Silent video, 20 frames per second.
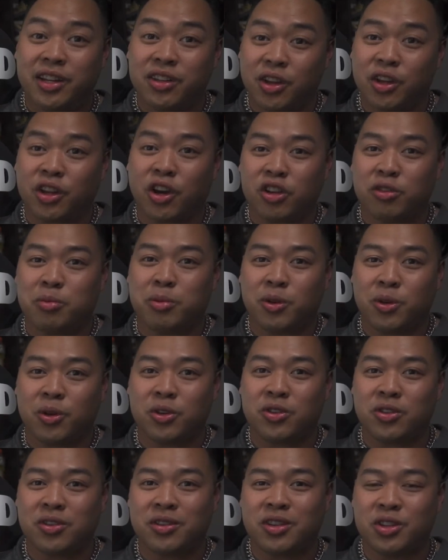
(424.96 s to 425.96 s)
you know,
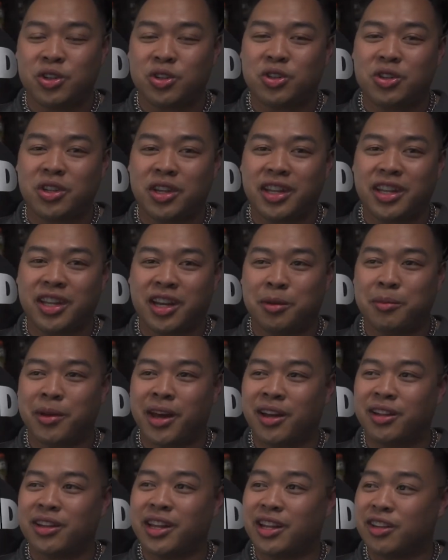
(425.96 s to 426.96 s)
Cosmonauts usually come
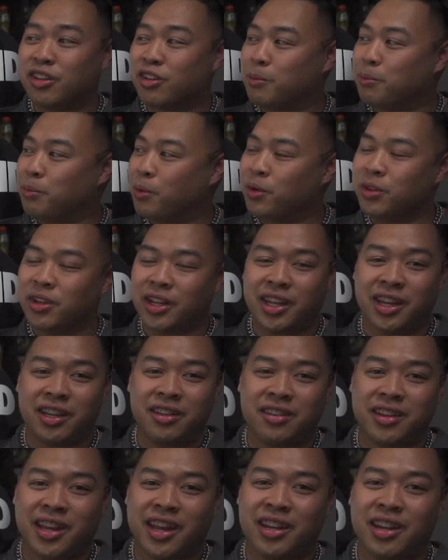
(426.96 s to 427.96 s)
out and support the Kickz
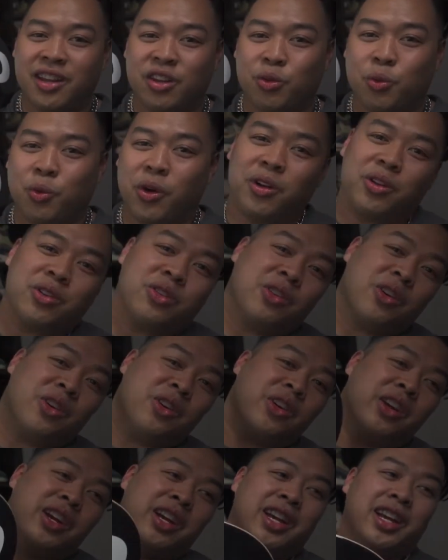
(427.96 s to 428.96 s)
Stand as well.
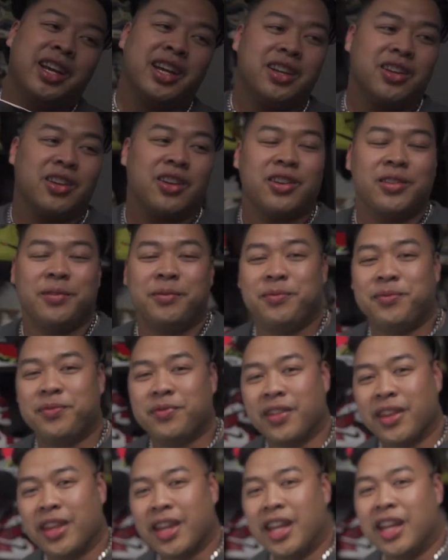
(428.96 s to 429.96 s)
So you know,
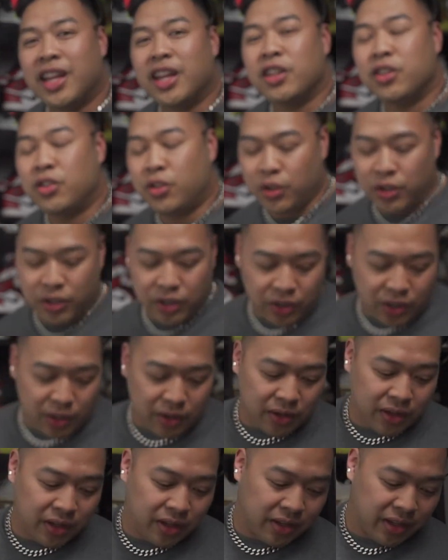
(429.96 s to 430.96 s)
do
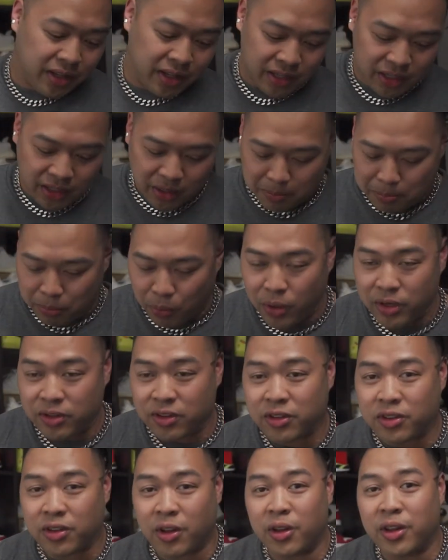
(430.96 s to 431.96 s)
your boys a
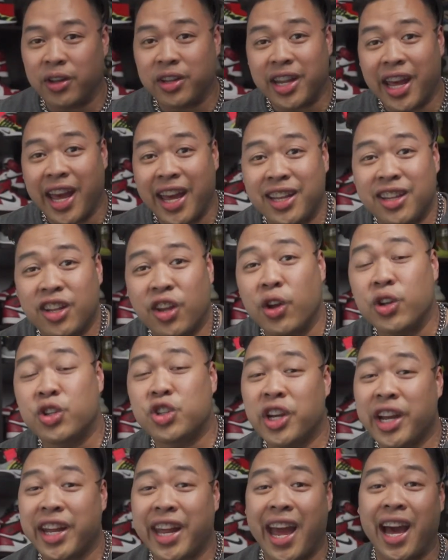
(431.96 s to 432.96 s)
solid and go
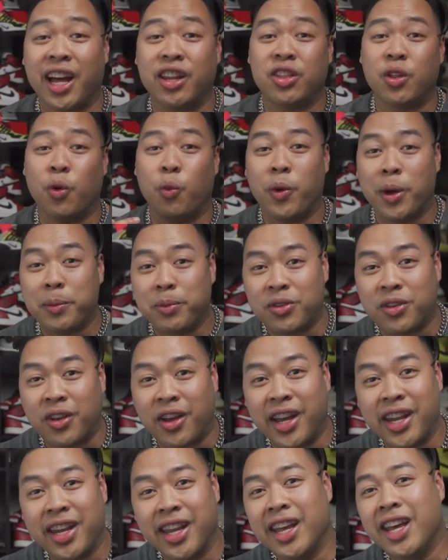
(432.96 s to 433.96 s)
check out the
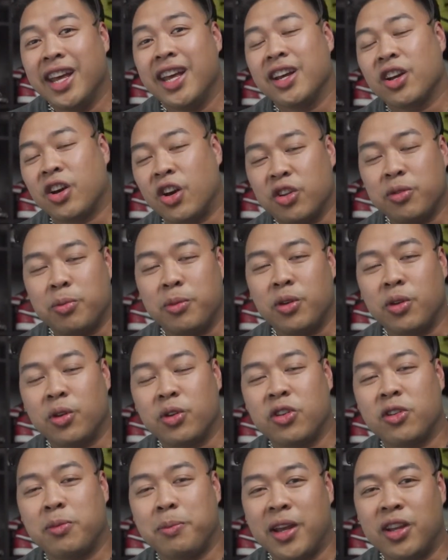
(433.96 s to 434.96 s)
website Cosmonaut
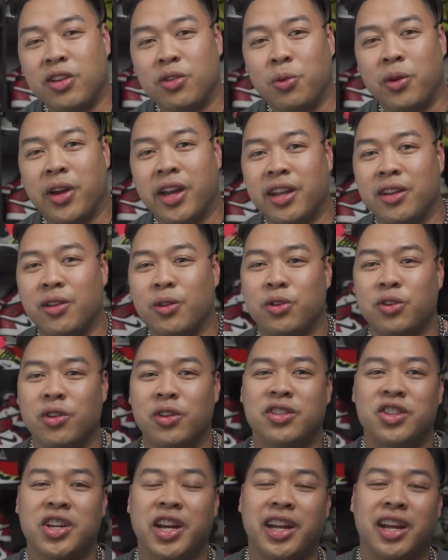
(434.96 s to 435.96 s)
Spacewear, and also
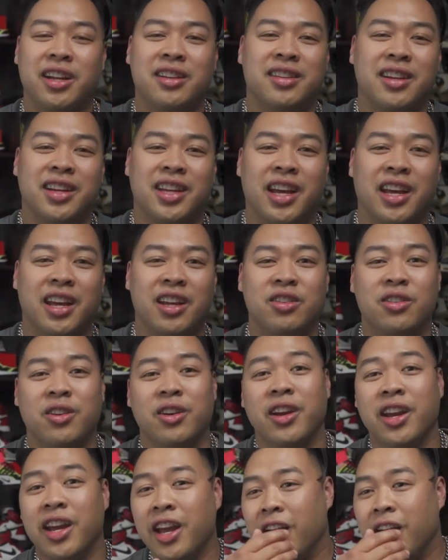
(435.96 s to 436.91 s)
check out TKS. So